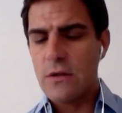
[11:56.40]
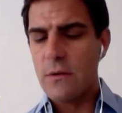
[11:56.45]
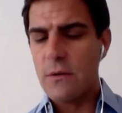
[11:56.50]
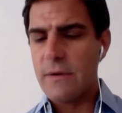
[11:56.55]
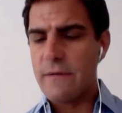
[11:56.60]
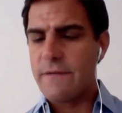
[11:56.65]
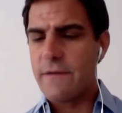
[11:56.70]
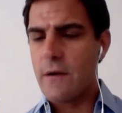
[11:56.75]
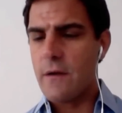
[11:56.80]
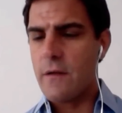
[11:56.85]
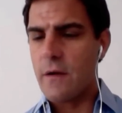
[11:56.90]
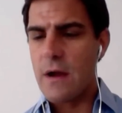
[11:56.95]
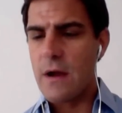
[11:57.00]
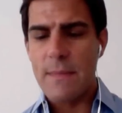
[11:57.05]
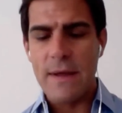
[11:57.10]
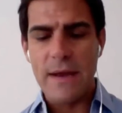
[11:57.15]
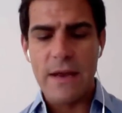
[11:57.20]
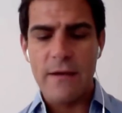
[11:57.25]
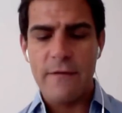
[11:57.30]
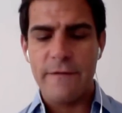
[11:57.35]
a little bit further. I
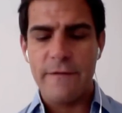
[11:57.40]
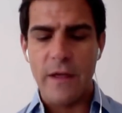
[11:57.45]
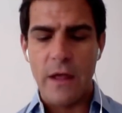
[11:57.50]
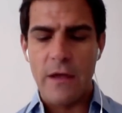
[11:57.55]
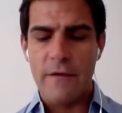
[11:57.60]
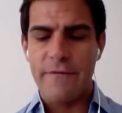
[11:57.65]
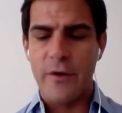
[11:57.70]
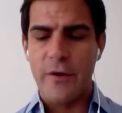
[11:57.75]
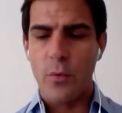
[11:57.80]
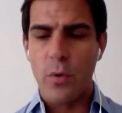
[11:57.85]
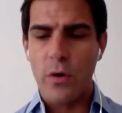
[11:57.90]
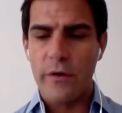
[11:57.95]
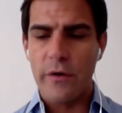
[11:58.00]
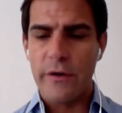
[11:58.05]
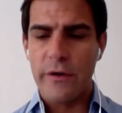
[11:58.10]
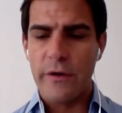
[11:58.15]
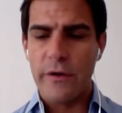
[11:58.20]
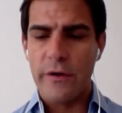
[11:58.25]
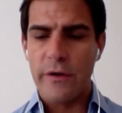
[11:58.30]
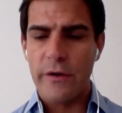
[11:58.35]
mean, if you're
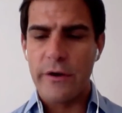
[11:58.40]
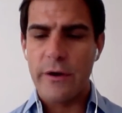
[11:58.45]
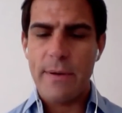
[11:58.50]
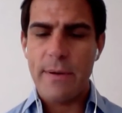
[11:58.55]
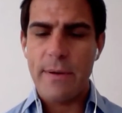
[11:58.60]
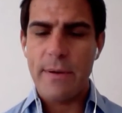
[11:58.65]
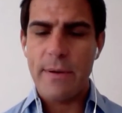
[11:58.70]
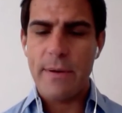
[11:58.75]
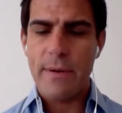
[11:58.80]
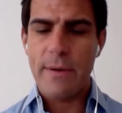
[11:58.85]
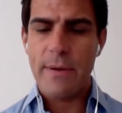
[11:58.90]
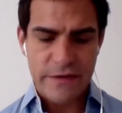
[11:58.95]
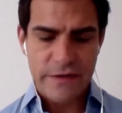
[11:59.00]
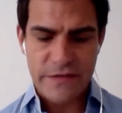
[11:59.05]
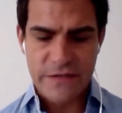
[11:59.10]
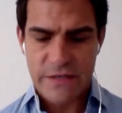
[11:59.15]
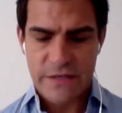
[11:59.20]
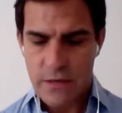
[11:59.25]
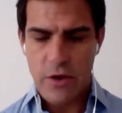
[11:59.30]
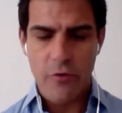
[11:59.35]
willing to pay
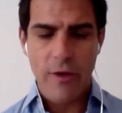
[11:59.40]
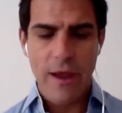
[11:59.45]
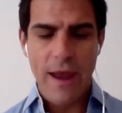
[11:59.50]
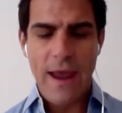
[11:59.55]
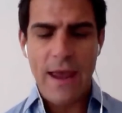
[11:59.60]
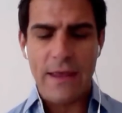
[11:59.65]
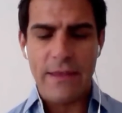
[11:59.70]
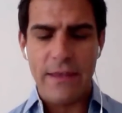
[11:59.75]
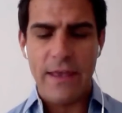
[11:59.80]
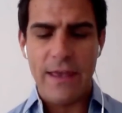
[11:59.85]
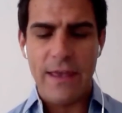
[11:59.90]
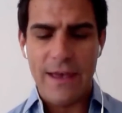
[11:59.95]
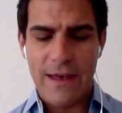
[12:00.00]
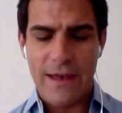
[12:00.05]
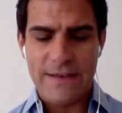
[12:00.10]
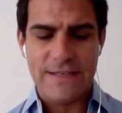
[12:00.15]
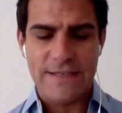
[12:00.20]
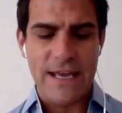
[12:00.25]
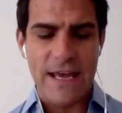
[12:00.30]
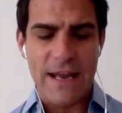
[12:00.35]
bucks, you can
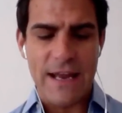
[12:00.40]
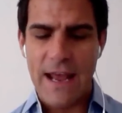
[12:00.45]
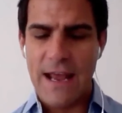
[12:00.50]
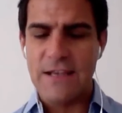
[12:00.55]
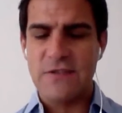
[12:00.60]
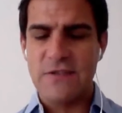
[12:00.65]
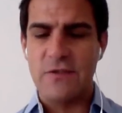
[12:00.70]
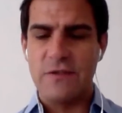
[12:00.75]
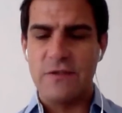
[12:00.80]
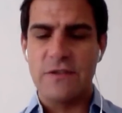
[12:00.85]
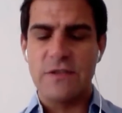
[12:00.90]
get an answering